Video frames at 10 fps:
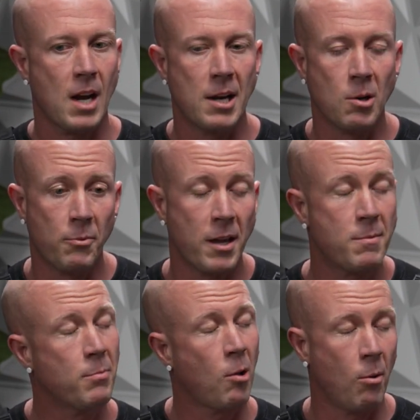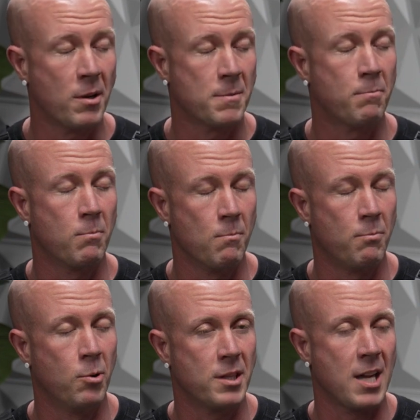don't think people always
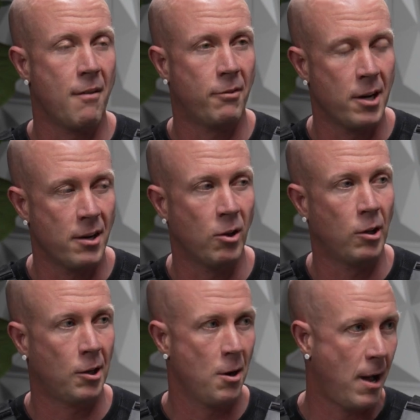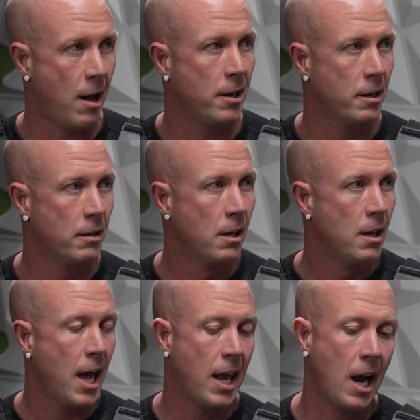put the effort in to learn about it.
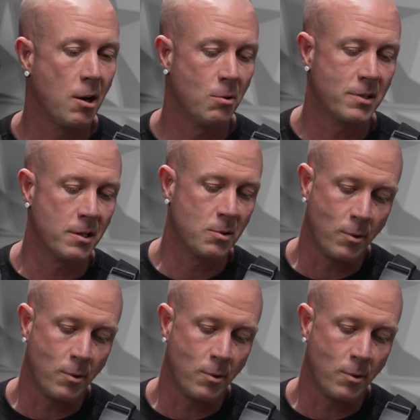And I know since